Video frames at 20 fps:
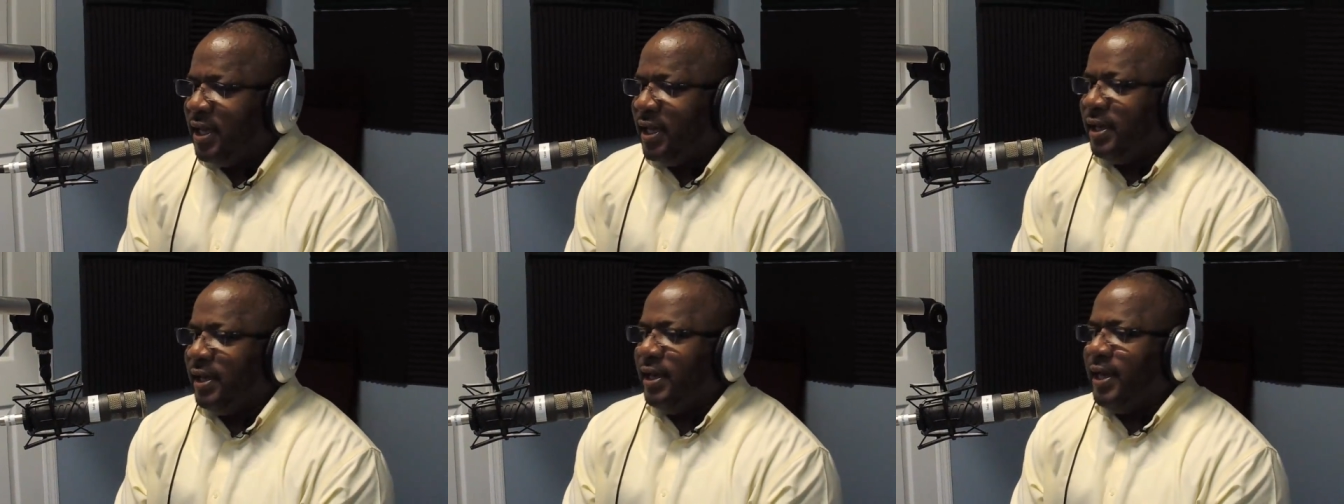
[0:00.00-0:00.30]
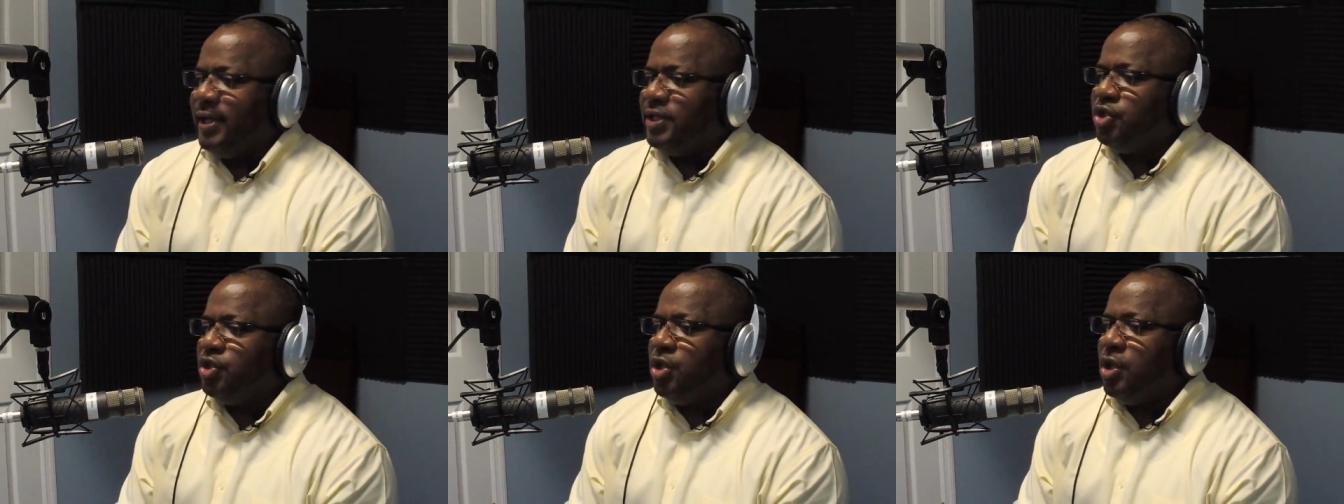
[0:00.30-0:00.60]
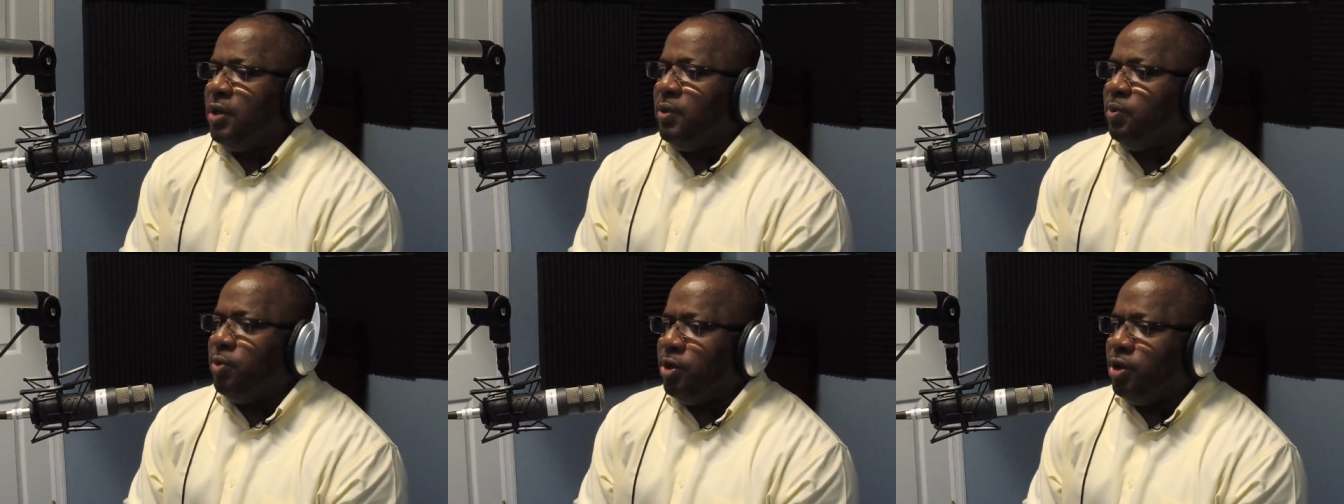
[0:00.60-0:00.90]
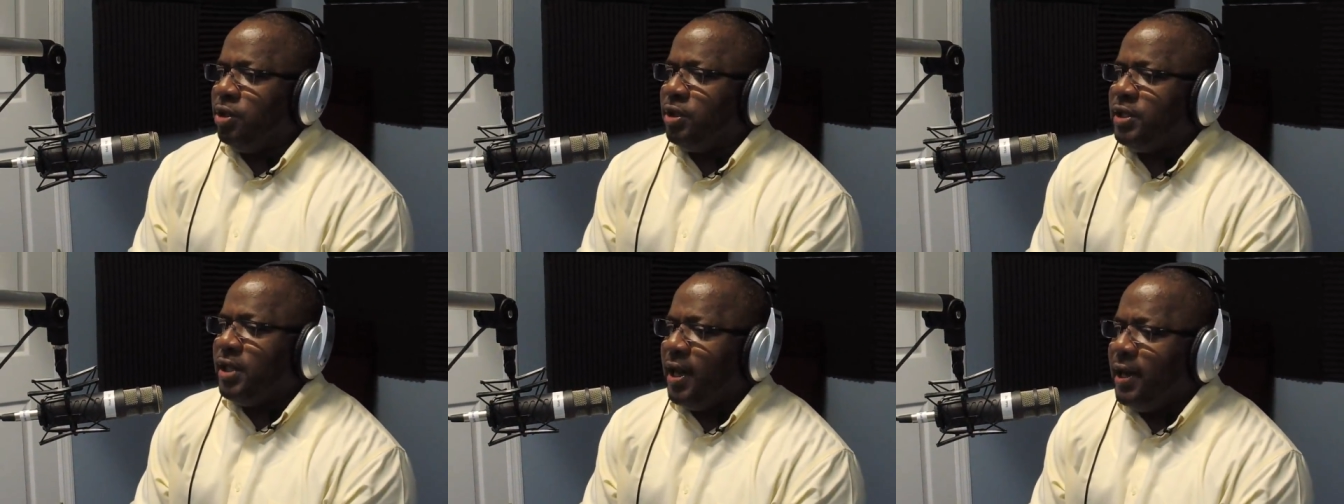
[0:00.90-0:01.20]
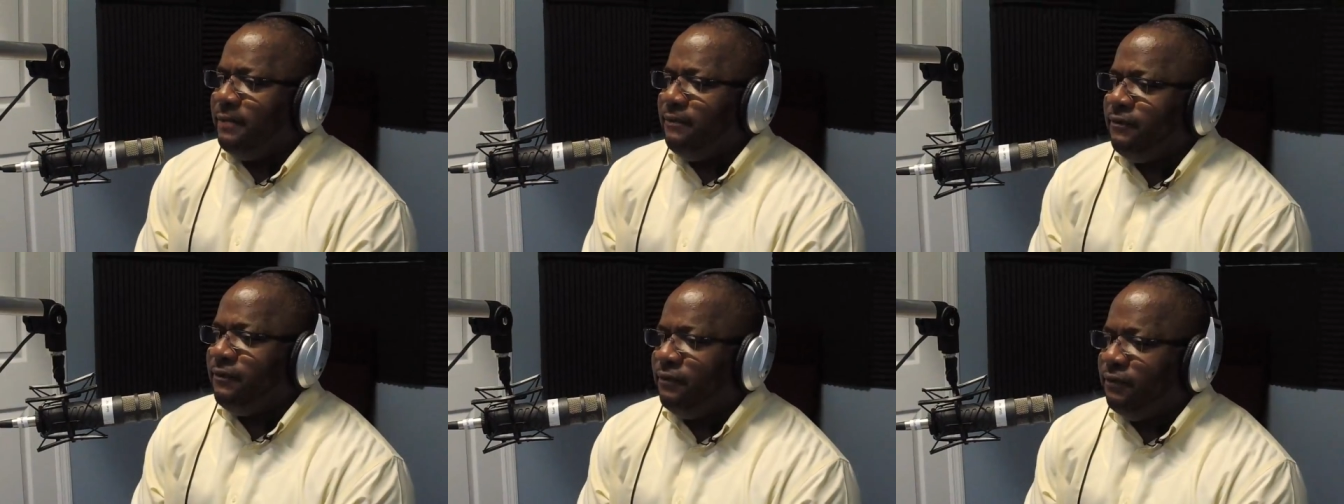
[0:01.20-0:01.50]
and let your word
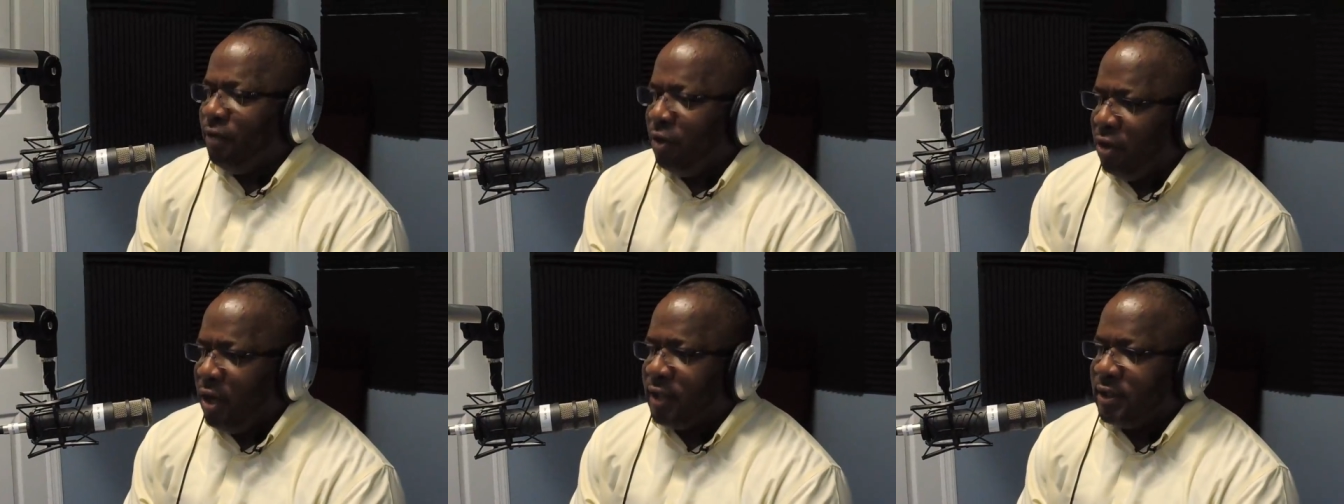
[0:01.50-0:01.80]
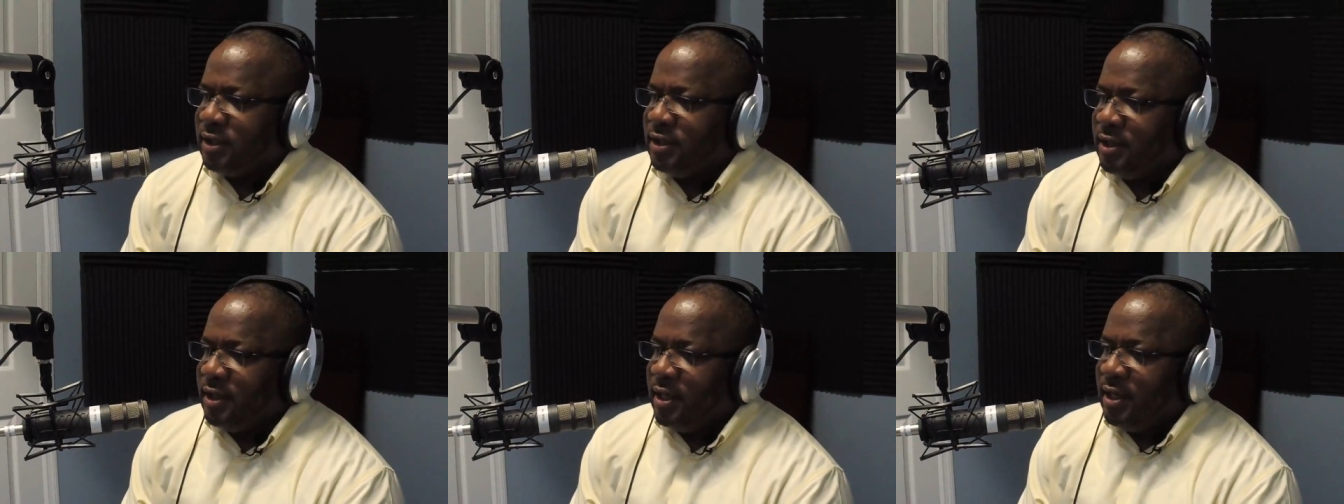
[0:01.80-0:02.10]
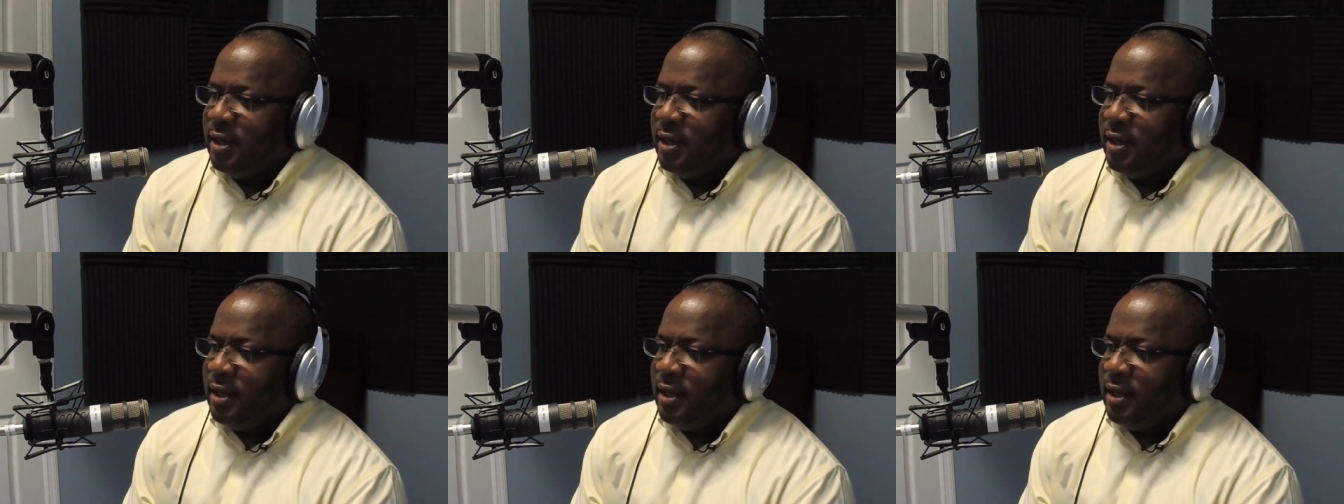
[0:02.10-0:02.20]
come forth,